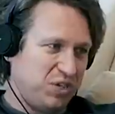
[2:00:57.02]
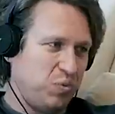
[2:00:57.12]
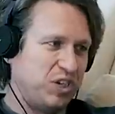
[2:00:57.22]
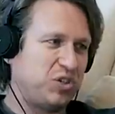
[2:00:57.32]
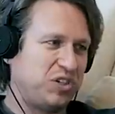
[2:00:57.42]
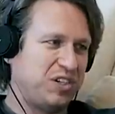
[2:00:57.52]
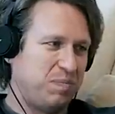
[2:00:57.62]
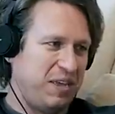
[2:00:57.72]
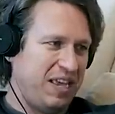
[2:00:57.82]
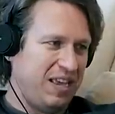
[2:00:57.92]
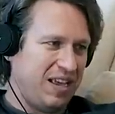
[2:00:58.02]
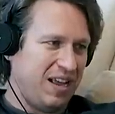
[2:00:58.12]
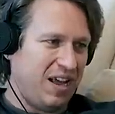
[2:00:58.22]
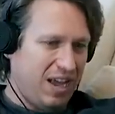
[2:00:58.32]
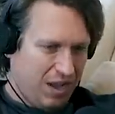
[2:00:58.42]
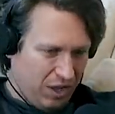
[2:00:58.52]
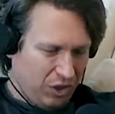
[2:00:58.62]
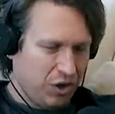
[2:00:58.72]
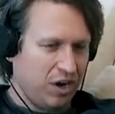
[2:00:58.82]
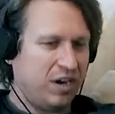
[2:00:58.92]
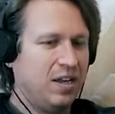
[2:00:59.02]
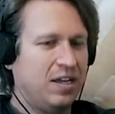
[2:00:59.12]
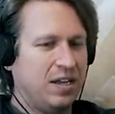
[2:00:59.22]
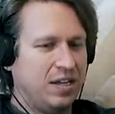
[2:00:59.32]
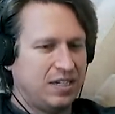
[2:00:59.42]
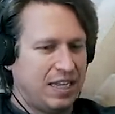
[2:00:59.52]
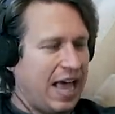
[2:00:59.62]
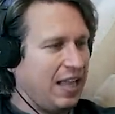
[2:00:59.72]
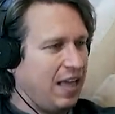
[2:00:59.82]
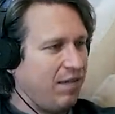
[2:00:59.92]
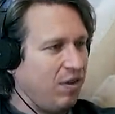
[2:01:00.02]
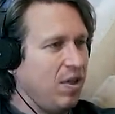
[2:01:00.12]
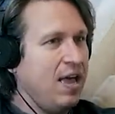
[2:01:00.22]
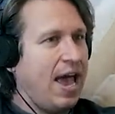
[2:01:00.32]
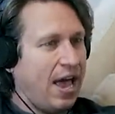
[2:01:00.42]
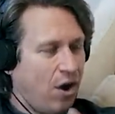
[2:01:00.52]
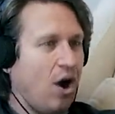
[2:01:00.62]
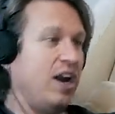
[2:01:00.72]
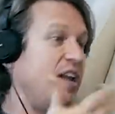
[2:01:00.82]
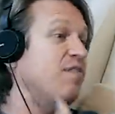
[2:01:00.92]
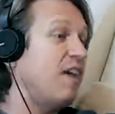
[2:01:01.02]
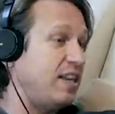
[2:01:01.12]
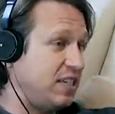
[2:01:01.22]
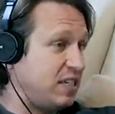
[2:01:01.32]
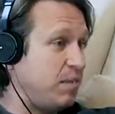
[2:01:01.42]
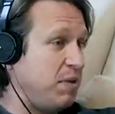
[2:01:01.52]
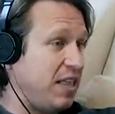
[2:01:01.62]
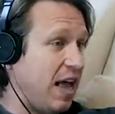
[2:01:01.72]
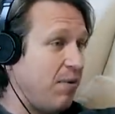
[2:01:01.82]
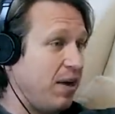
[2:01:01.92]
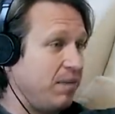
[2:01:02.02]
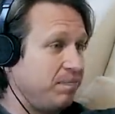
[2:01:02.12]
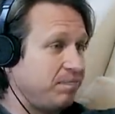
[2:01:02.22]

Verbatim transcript: just wish to be alert to that level. And art invites us to be that way.